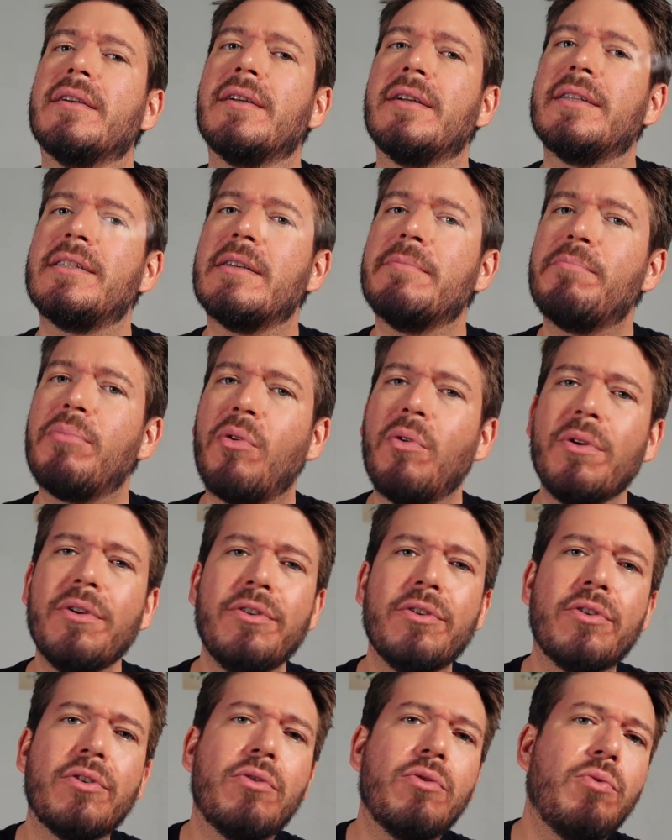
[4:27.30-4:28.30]
It's
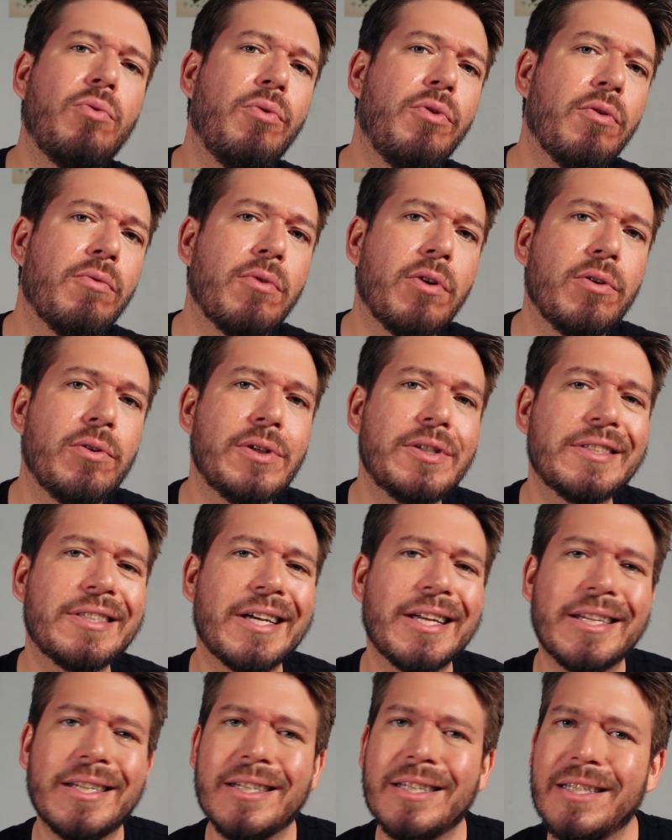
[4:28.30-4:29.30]
important to cool the roast
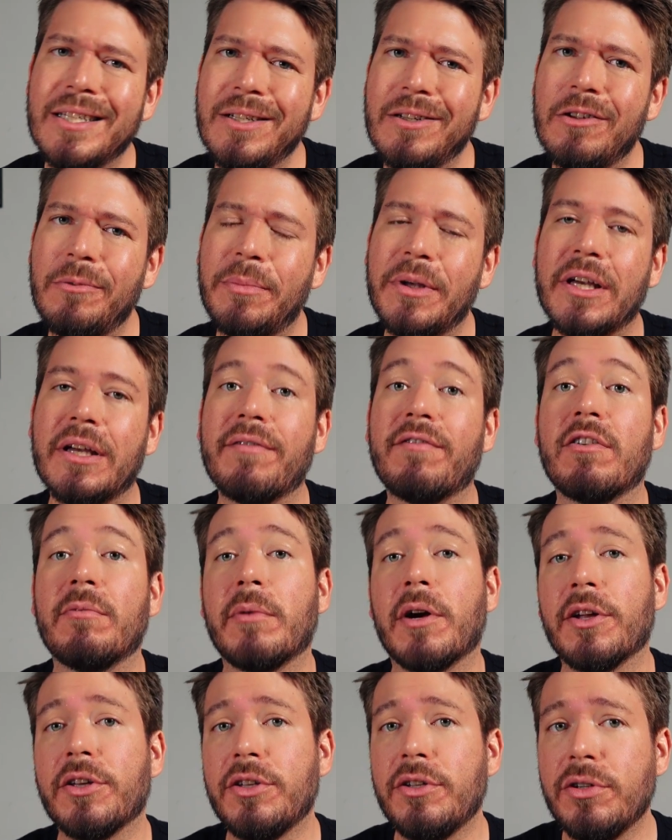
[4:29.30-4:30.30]
a little bit from
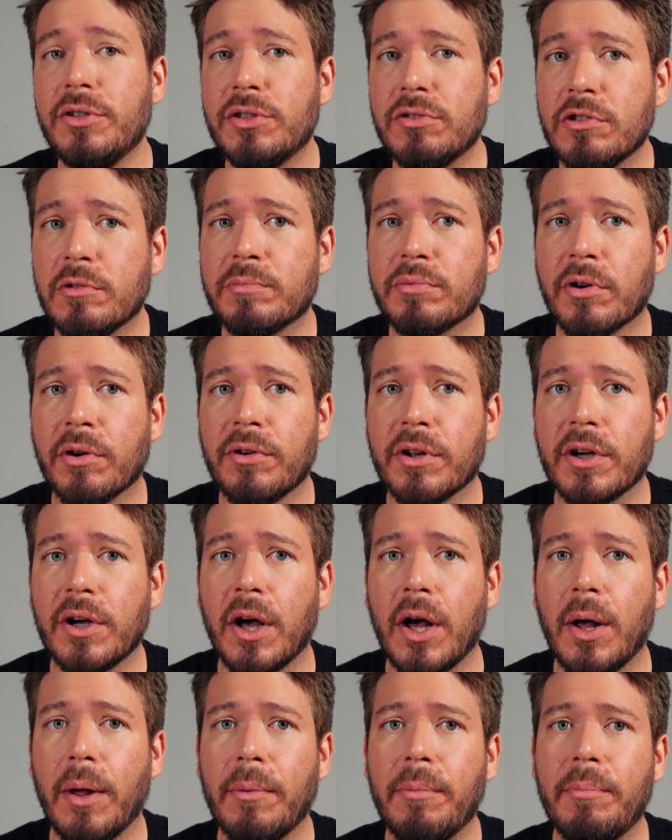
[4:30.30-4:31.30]
our usual
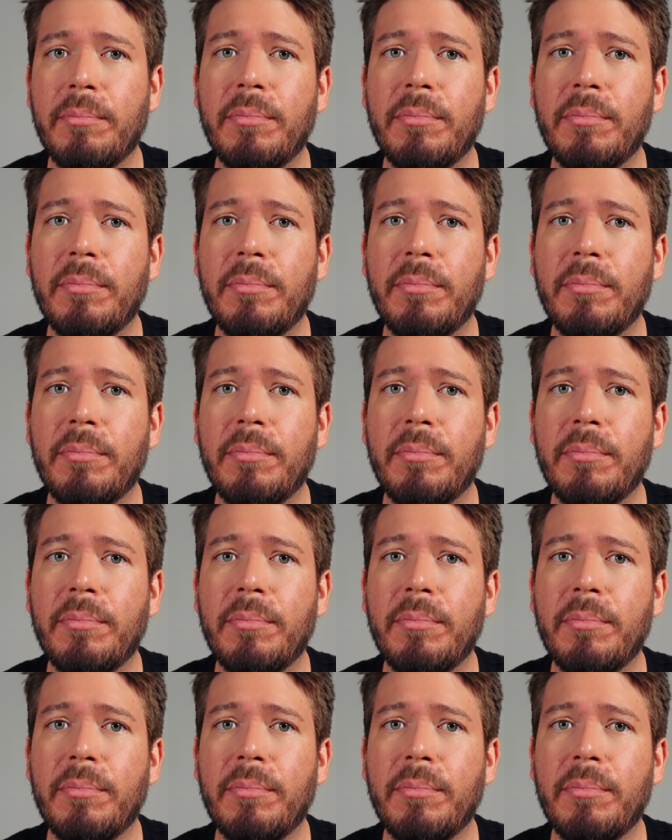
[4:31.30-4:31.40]
protocol,